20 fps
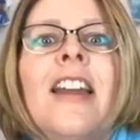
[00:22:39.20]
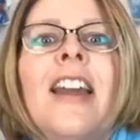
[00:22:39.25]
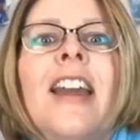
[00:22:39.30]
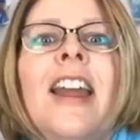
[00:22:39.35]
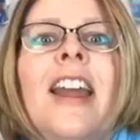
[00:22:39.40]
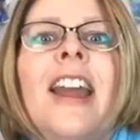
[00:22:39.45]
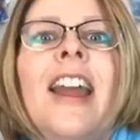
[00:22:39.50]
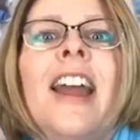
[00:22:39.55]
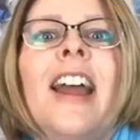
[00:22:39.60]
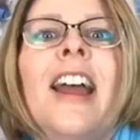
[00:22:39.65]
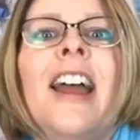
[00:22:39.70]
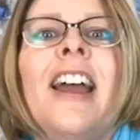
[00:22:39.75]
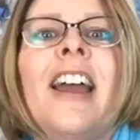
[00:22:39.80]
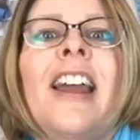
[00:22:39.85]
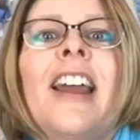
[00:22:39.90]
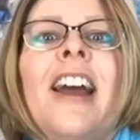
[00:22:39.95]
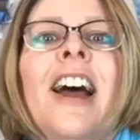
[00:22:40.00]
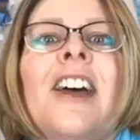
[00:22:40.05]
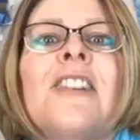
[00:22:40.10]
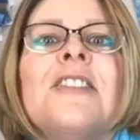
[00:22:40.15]

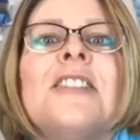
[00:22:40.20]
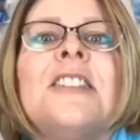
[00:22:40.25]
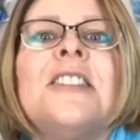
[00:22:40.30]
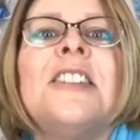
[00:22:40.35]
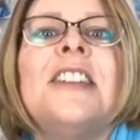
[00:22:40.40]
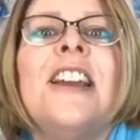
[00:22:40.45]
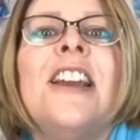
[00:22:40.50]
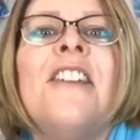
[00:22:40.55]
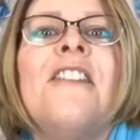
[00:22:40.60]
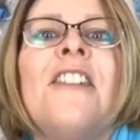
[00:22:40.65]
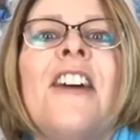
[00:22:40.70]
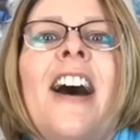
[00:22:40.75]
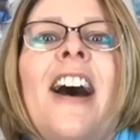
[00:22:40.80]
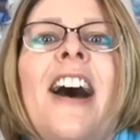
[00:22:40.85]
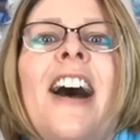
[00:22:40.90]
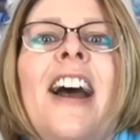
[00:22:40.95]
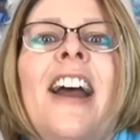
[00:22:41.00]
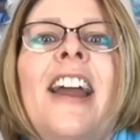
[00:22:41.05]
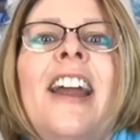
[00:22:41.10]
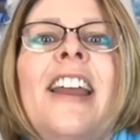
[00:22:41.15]
And I will see if
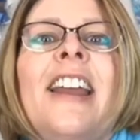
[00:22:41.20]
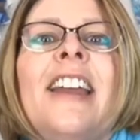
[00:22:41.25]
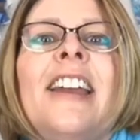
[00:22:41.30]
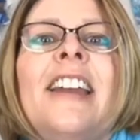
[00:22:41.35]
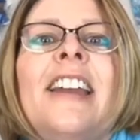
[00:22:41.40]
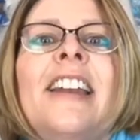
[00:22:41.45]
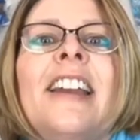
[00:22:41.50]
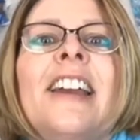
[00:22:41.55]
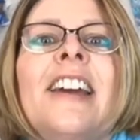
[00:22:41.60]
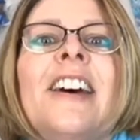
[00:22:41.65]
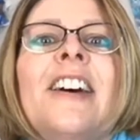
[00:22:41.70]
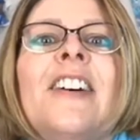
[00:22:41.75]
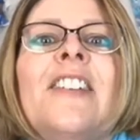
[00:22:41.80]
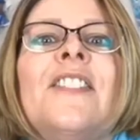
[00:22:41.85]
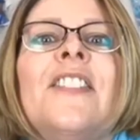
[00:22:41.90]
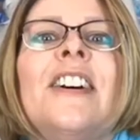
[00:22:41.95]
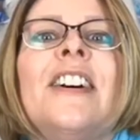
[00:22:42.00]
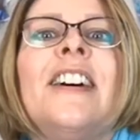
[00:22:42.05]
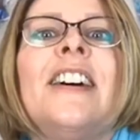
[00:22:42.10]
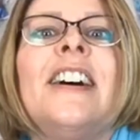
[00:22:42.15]
I can
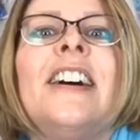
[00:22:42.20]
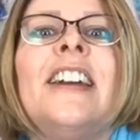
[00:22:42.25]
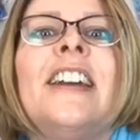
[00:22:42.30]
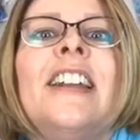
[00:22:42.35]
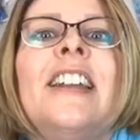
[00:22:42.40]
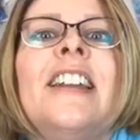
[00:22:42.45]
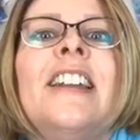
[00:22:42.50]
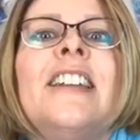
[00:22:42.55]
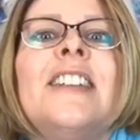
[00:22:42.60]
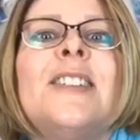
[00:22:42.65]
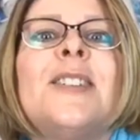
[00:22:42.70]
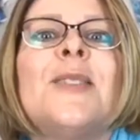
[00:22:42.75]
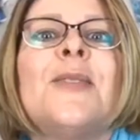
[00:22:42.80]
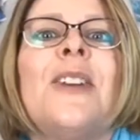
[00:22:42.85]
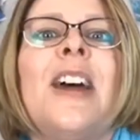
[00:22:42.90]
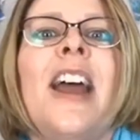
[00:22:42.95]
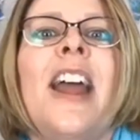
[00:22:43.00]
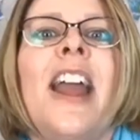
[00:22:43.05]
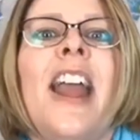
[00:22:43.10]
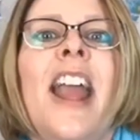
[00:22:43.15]
come on this
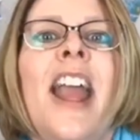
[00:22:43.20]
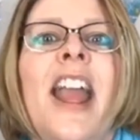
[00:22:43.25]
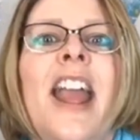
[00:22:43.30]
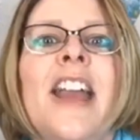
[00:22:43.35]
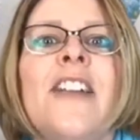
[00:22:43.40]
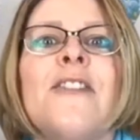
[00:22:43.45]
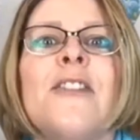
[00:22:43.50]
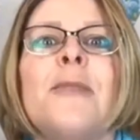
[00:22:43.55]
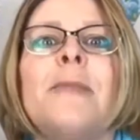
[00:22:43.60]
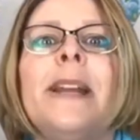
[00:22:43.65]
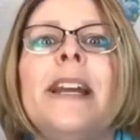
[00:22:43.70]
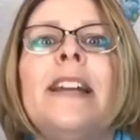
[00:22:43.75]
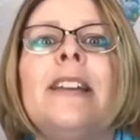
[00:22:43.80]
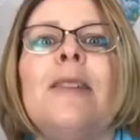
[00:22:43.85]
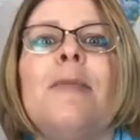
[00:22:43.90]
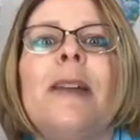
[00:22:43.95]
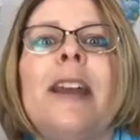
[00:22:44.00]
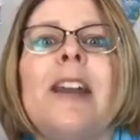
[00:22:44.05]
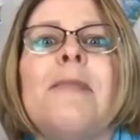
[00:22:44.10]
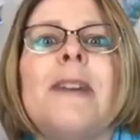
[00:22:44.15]
way. Hey, from
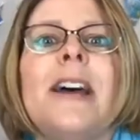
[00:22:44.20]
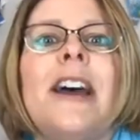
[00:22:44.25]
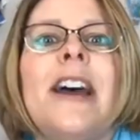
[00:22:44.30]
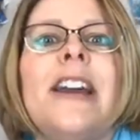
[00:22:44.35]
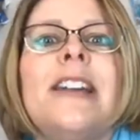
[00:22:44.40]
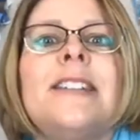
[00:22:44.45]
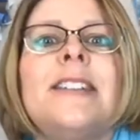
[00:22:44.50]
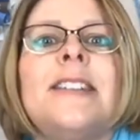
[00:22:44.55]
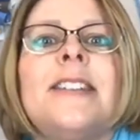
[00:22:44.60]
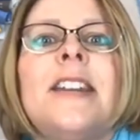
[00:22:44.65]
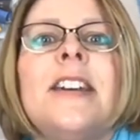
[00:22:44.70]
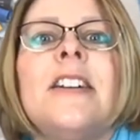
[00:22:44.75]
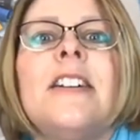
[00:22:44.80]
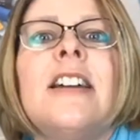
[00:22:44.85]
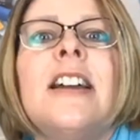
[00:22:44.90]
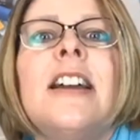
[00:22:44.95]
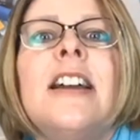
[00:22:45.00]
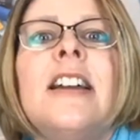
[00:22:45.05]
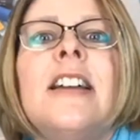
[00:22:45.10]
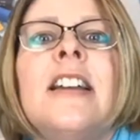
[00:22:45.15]
Alabama. Hi,
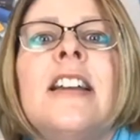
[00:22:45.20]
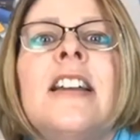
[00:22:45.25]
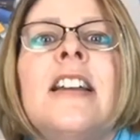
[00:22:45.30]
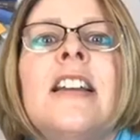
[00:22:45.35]
Sarah.